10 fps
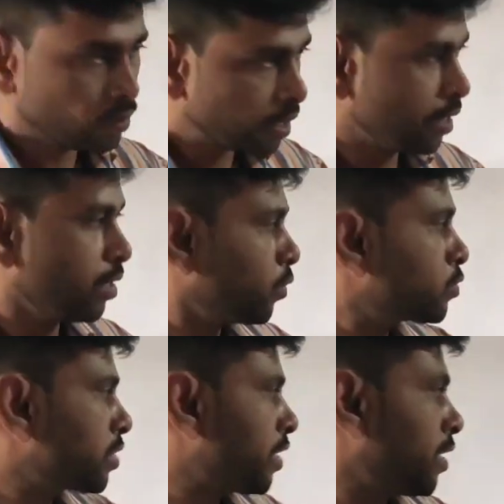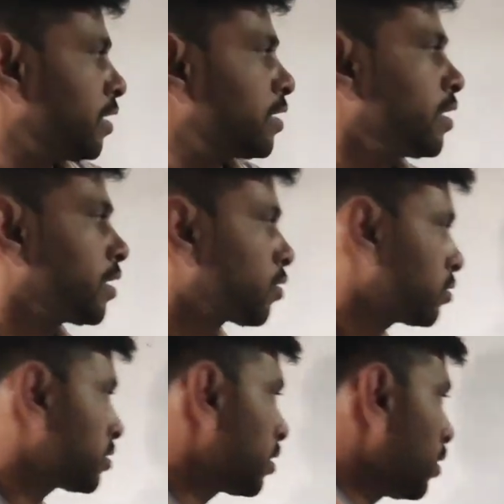Okay, loosely held
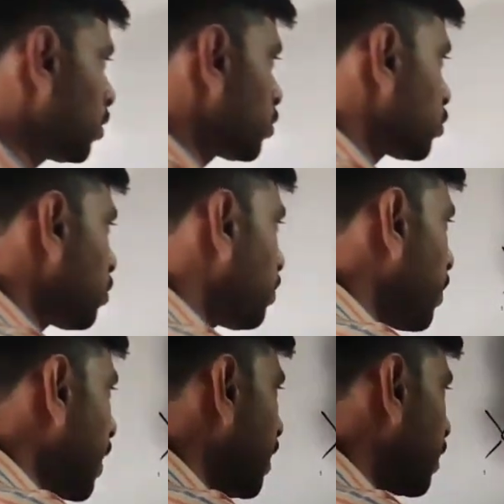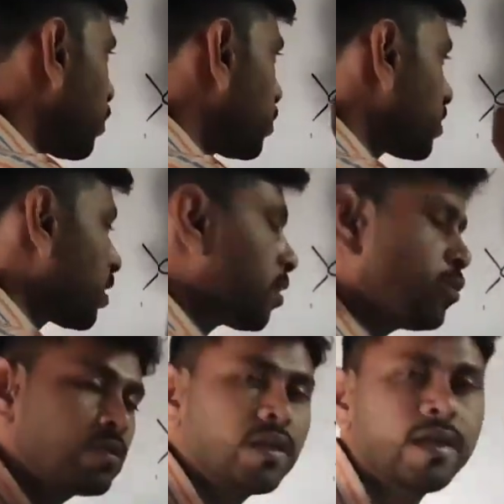electrons. So pi electrons are
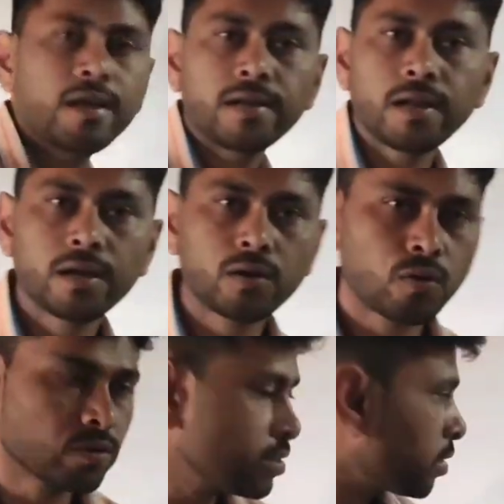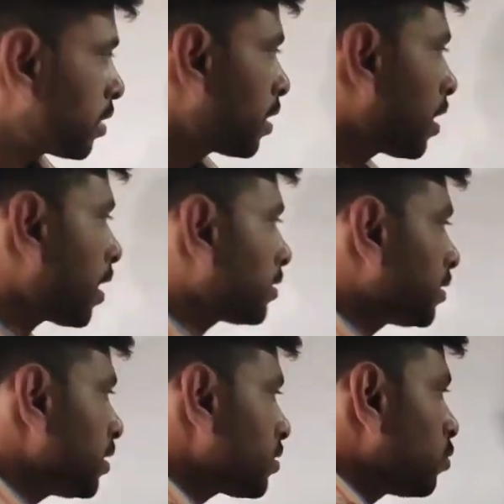loosely held electrons,
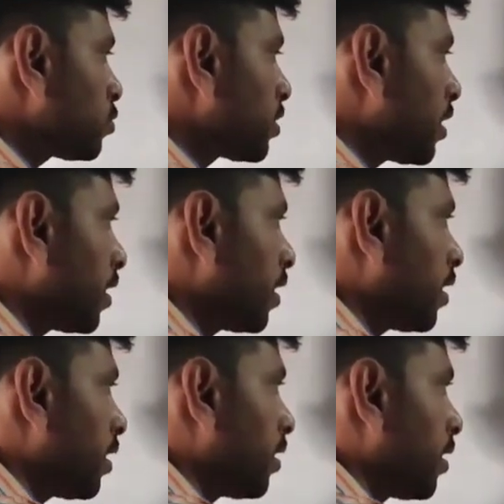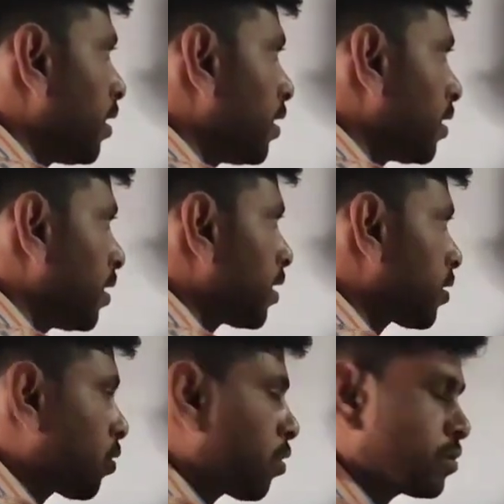and these loosely held
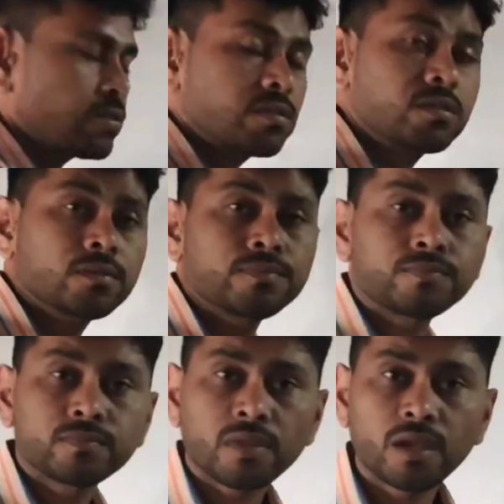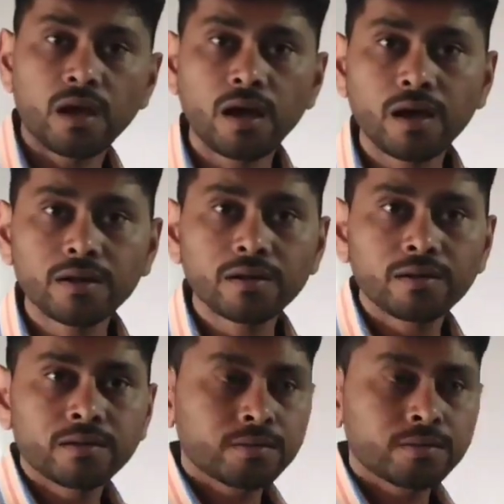electrons are